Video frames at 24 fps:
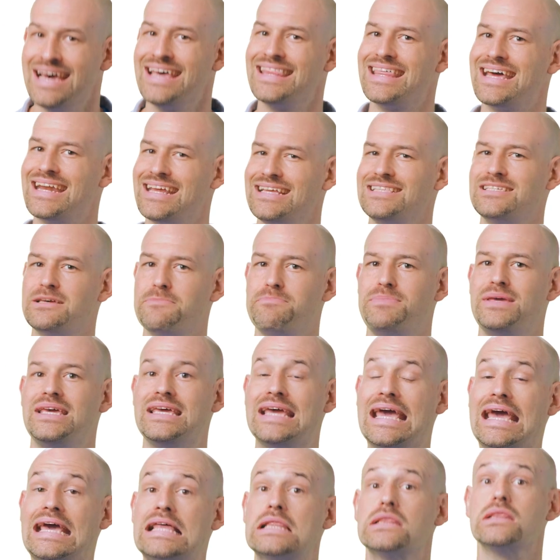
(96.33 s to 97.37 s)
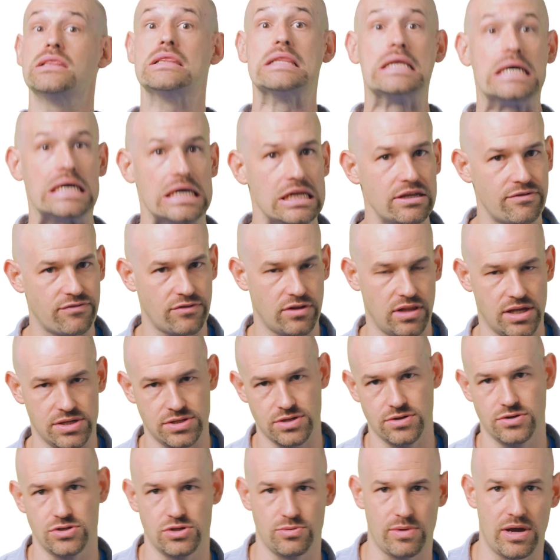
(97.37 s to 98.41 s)
that ends up being a lot of
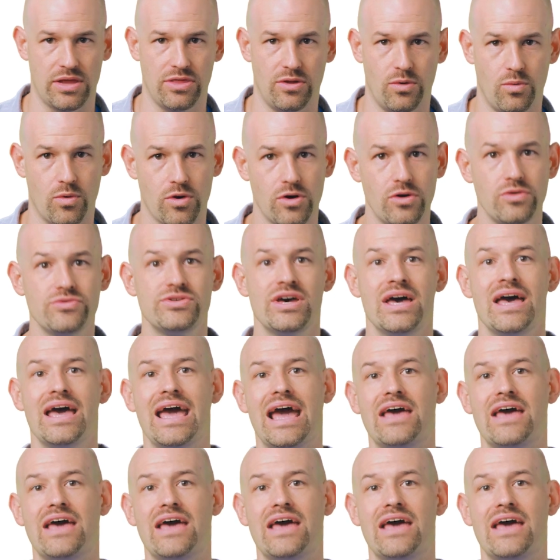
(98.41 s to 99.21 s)
clusters around the world,